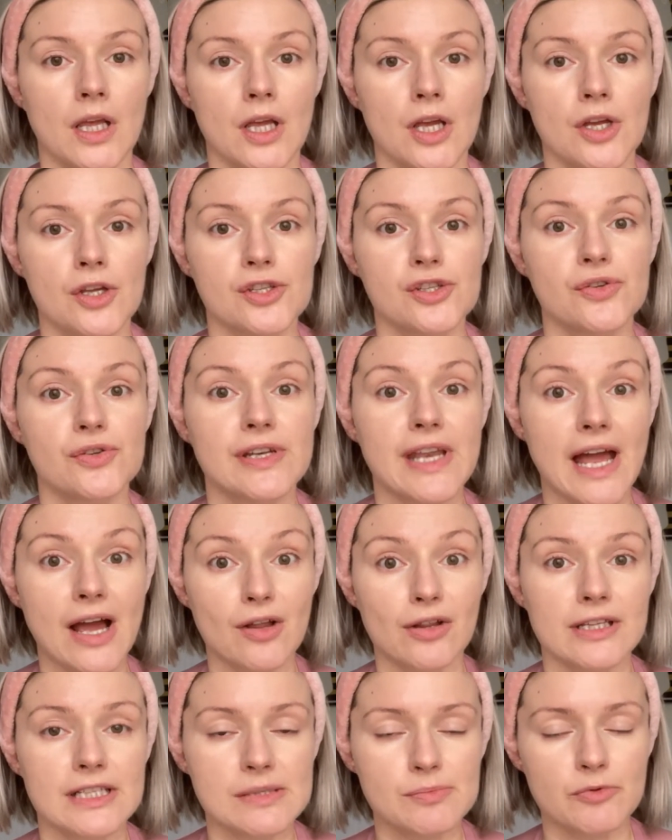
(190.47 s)
So now
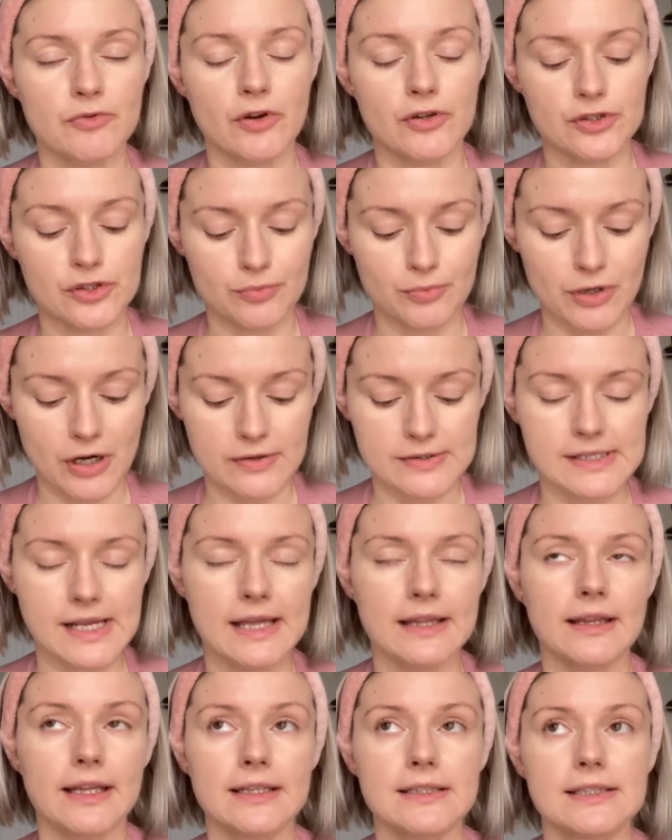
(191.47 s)
let's move on to brows. I
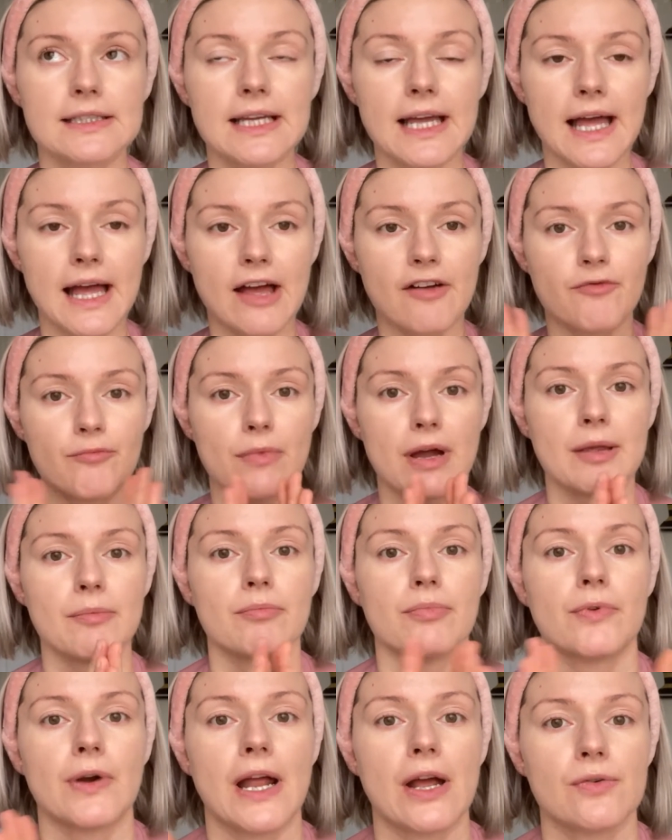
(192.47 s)
like to have my
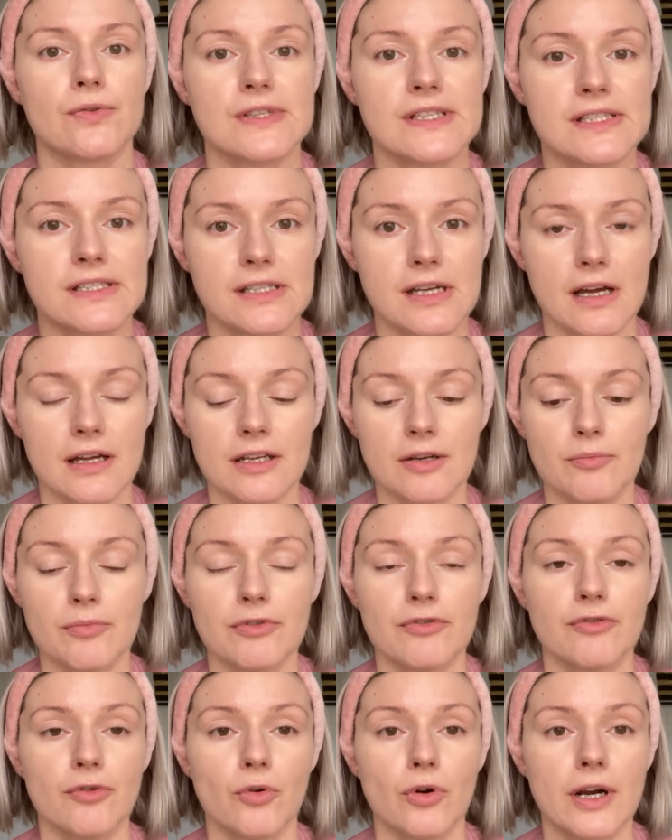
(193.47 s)
brows done
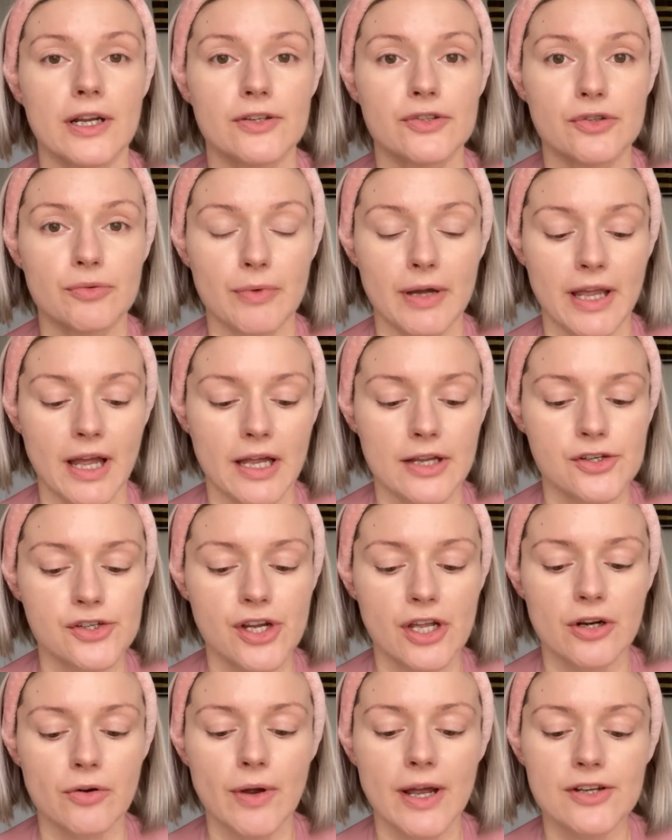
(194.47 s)
before I do my
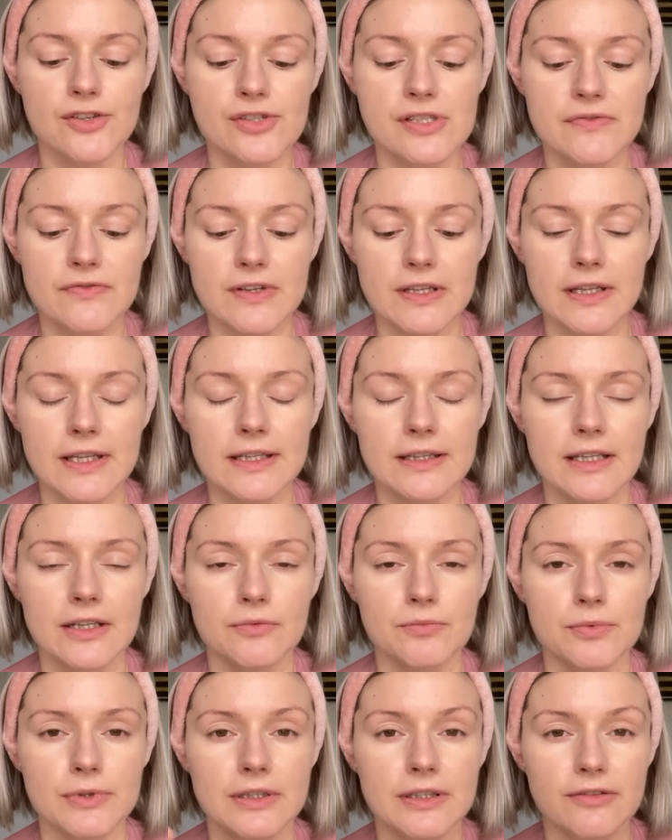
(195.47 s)
eyeshadow. I just feel like
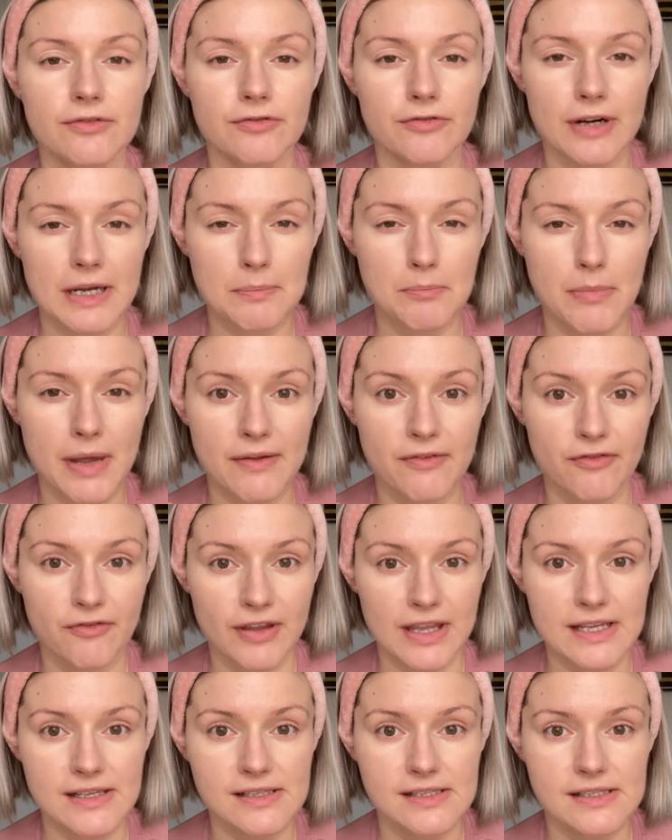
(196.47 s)
they really frame my
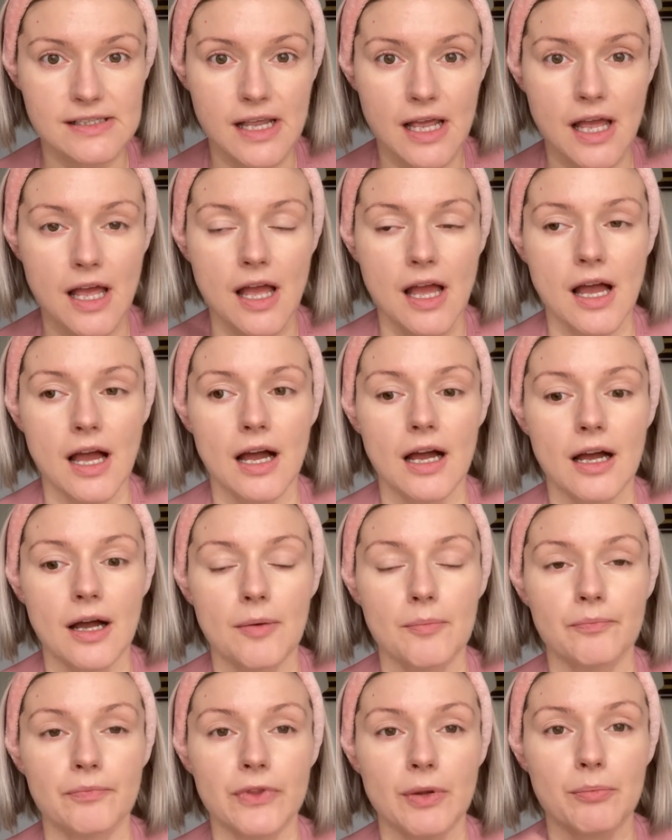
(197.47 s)
face
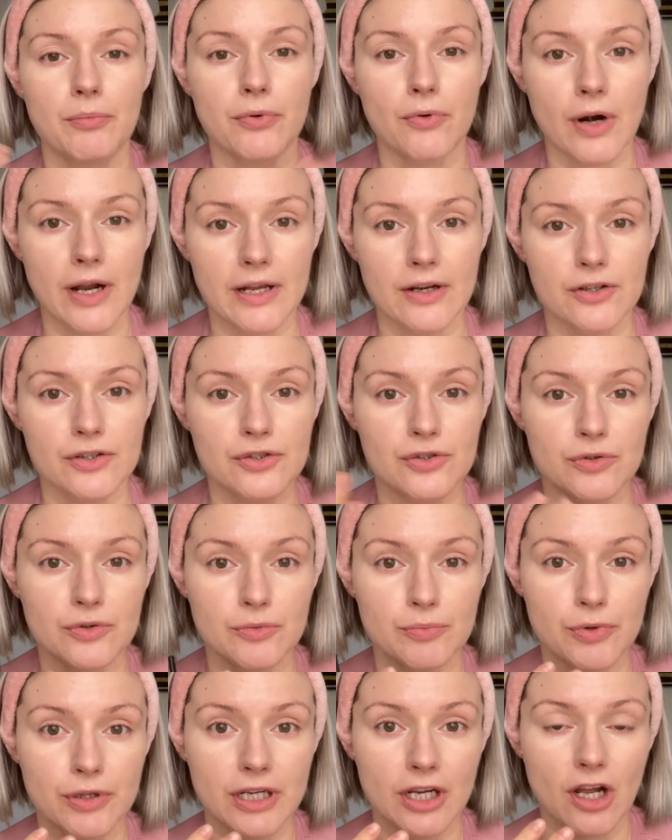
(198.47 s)
prior to
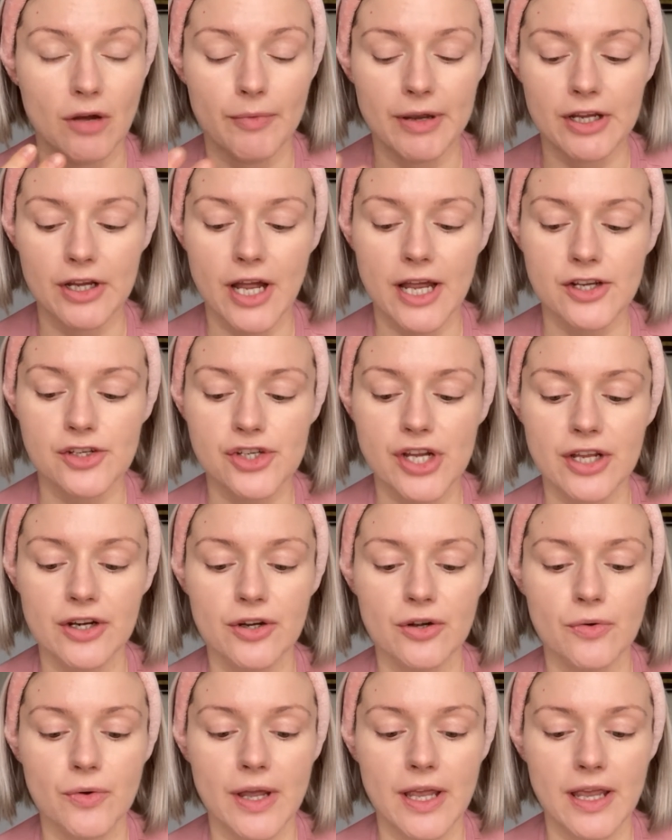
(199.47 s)
putting on my
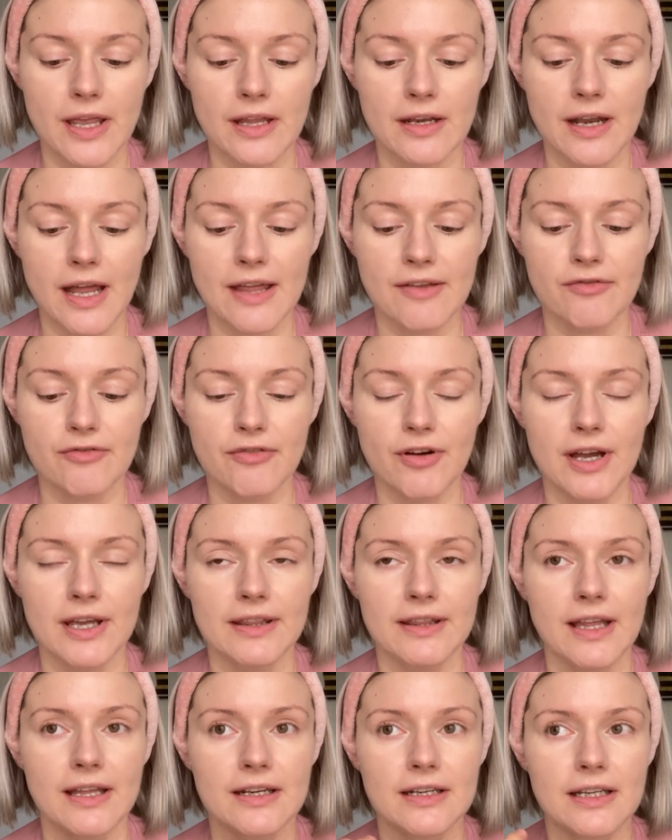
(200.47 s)
eyeshadow, and I
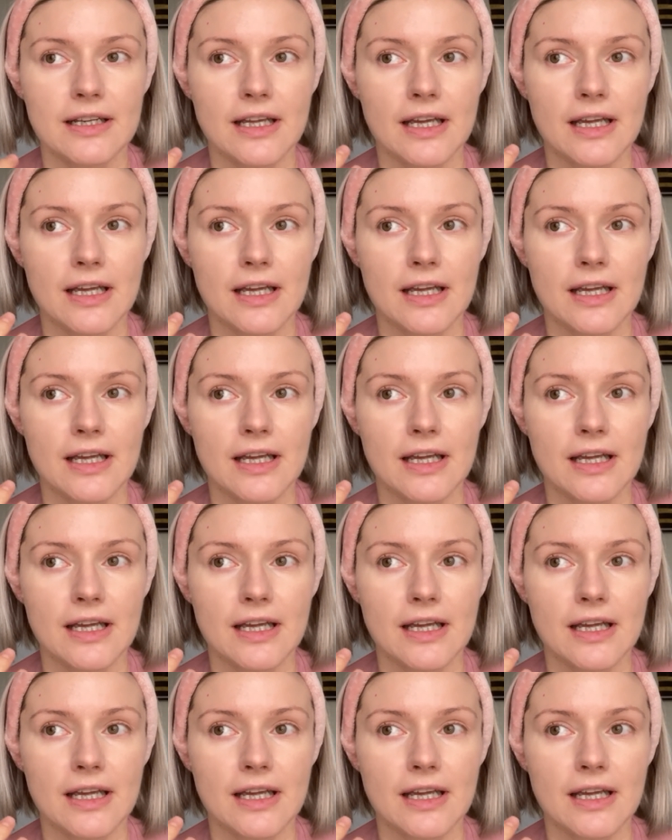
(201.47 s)
find that